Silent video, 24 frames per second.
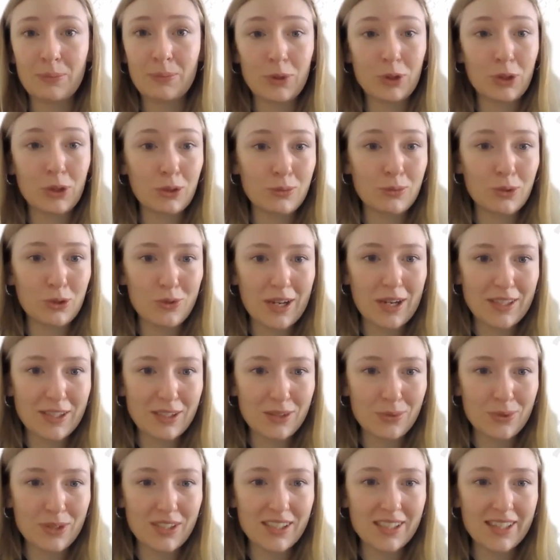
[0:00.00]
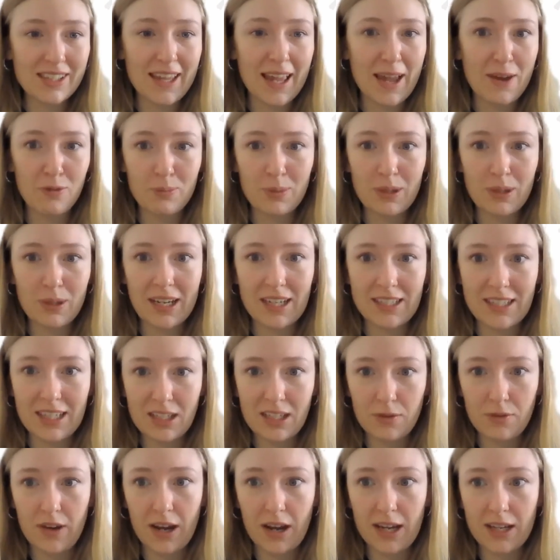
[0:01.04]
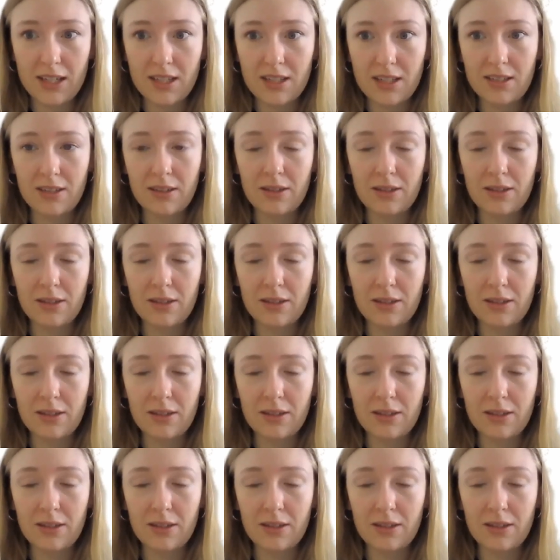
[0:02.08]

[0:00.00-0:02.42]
human rights risks have been identified.